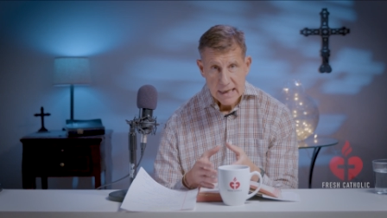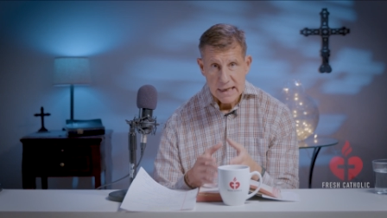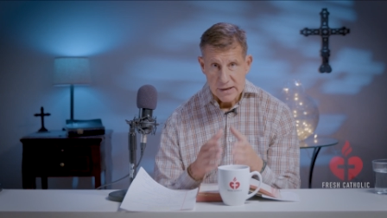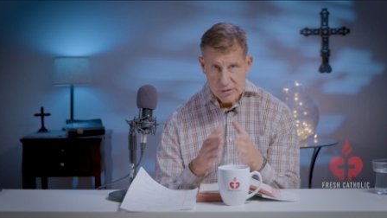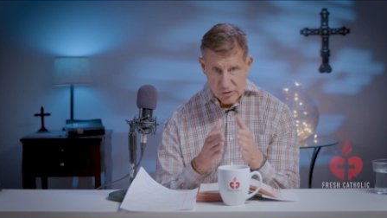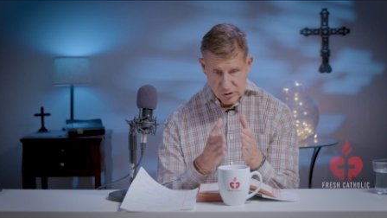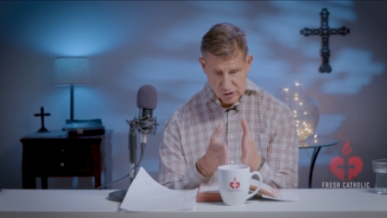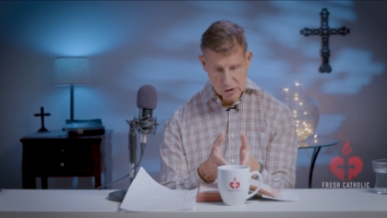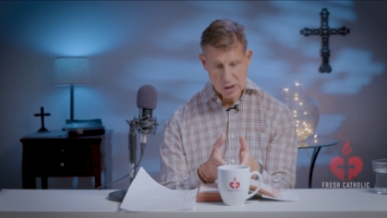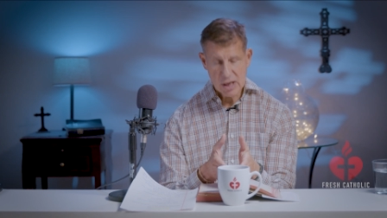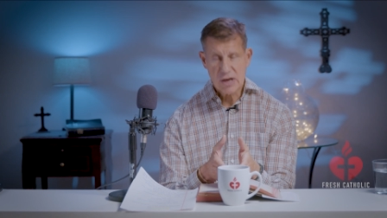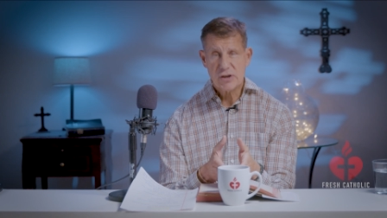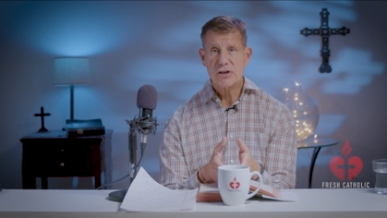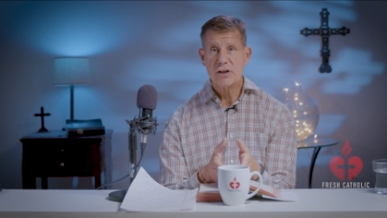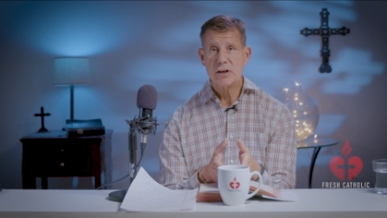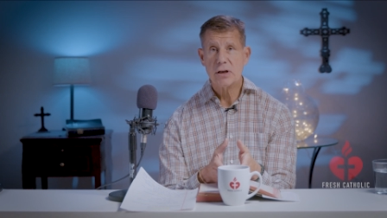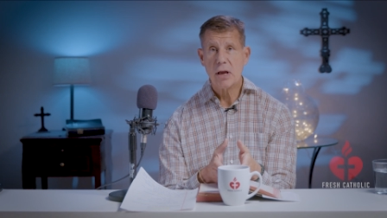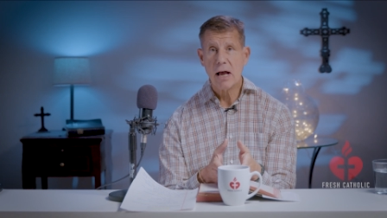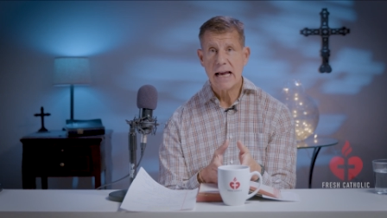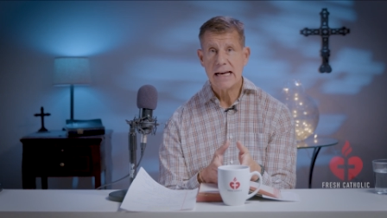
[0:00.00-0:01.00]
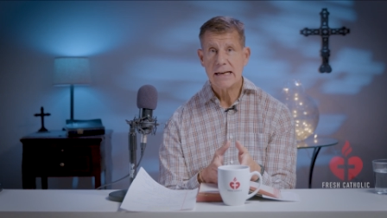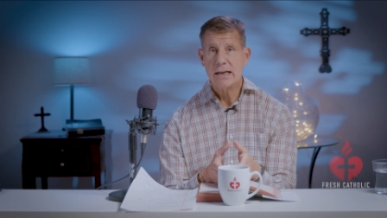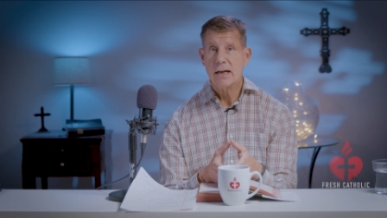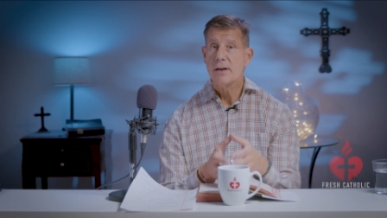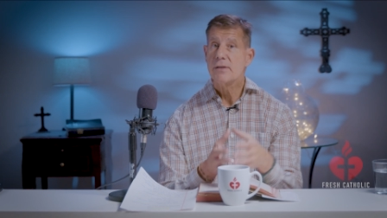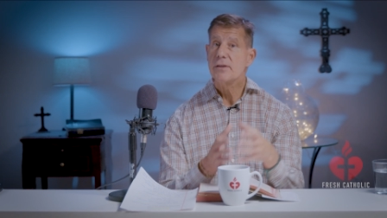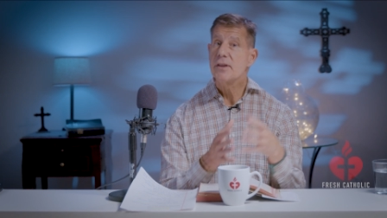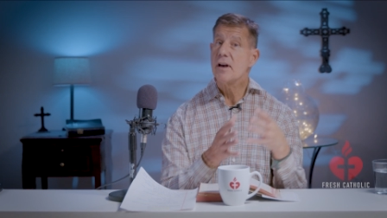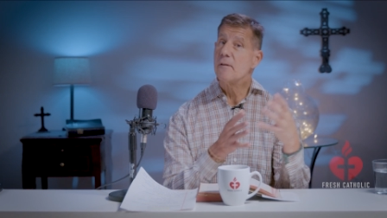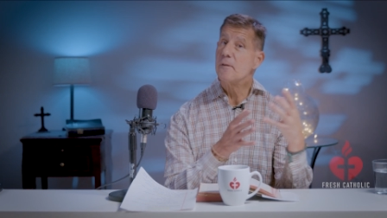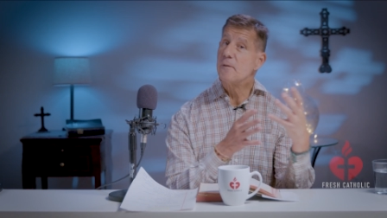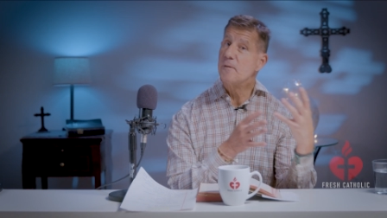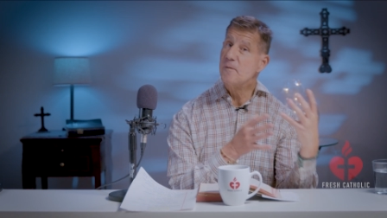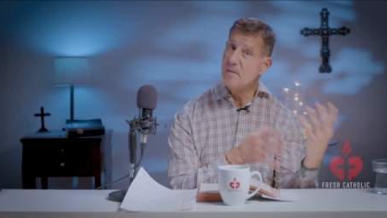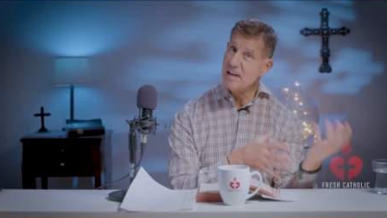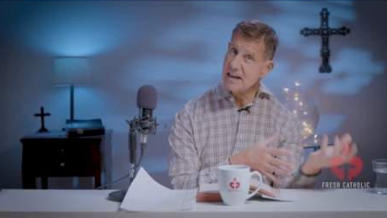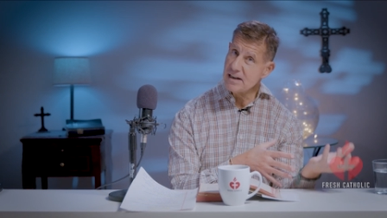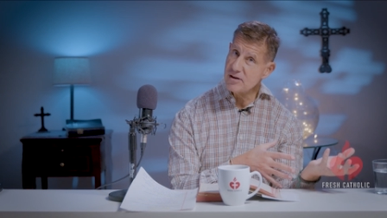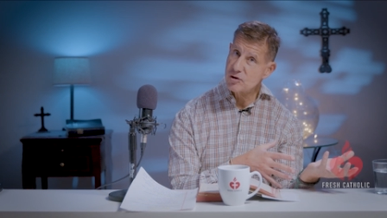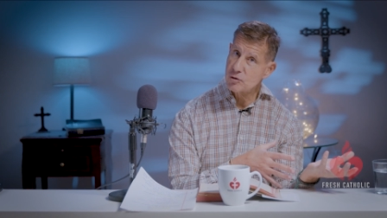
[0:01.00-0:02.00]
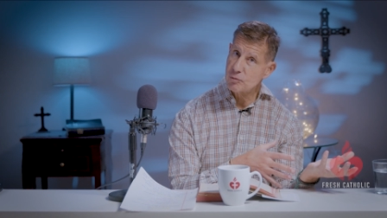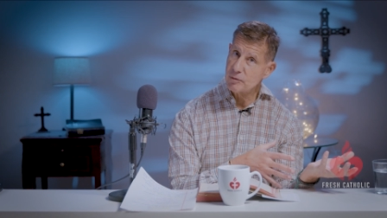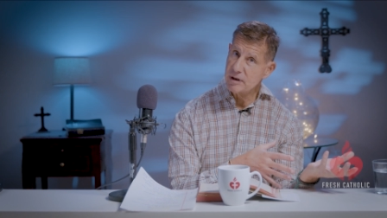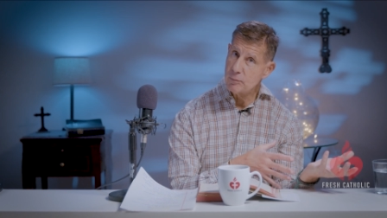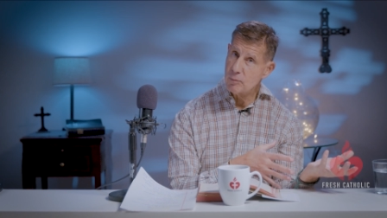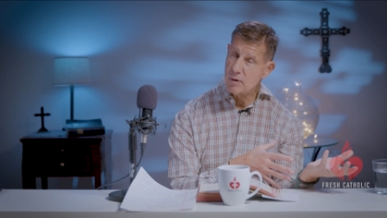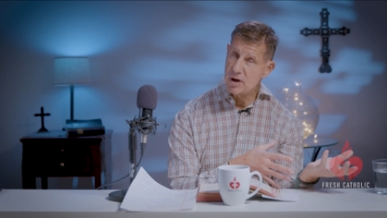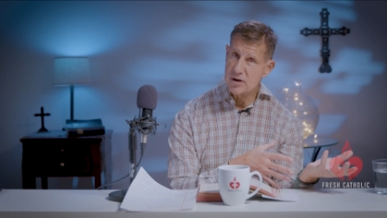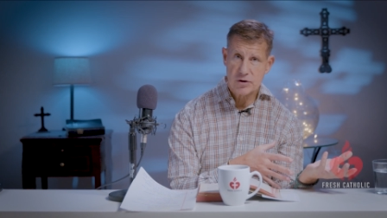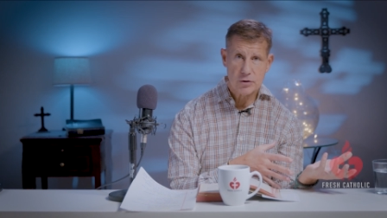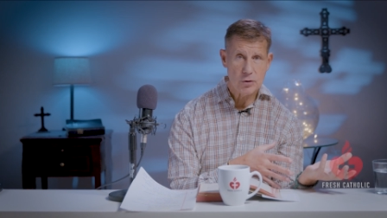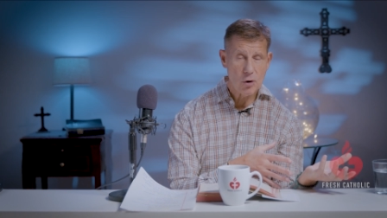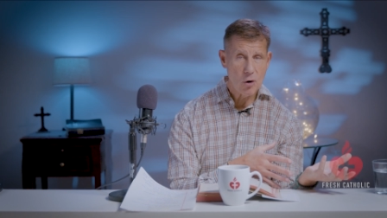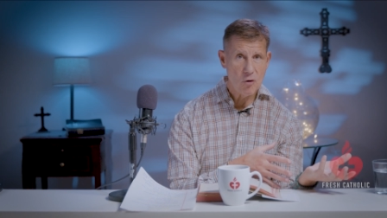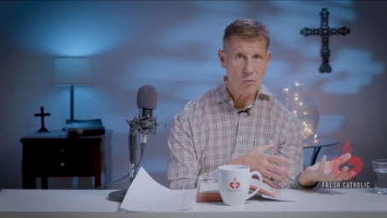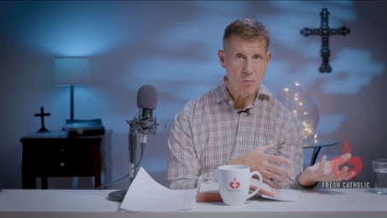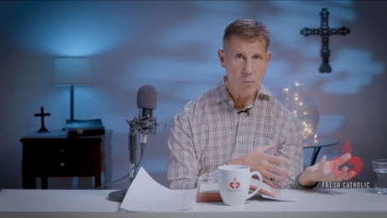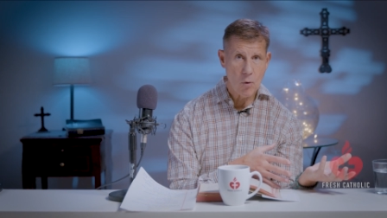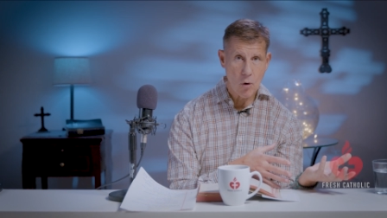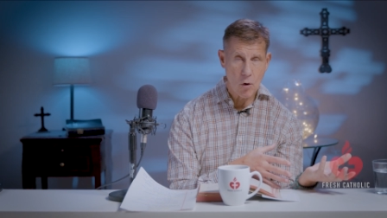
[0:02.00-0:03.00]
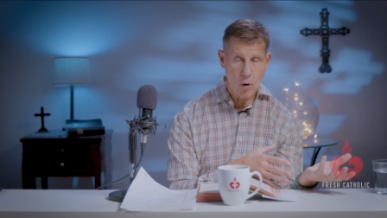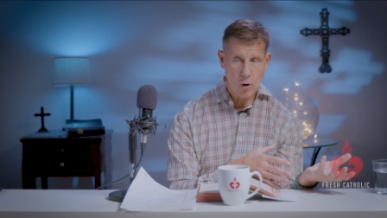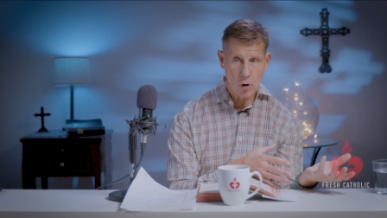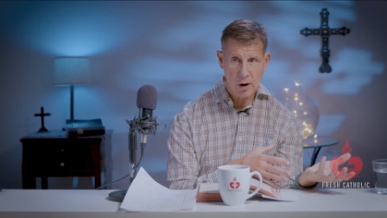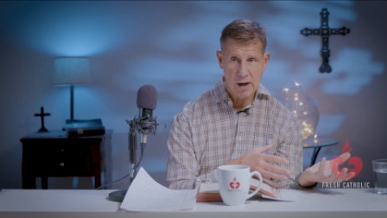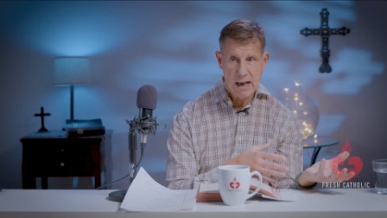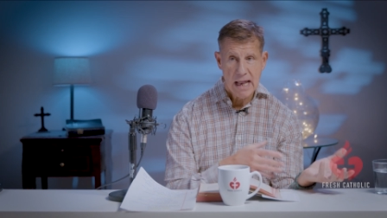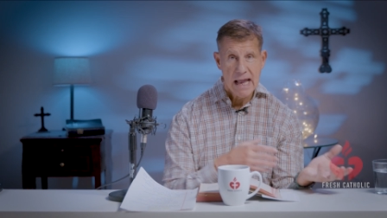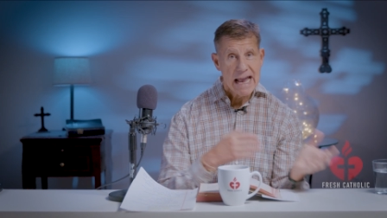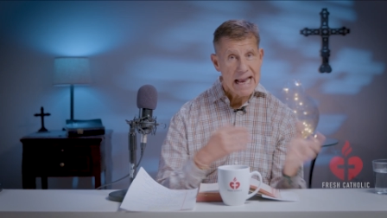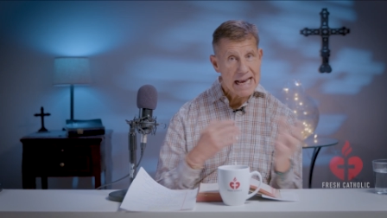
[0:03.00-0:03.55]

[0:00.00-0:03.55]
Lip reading: Just like the fig tree was no more,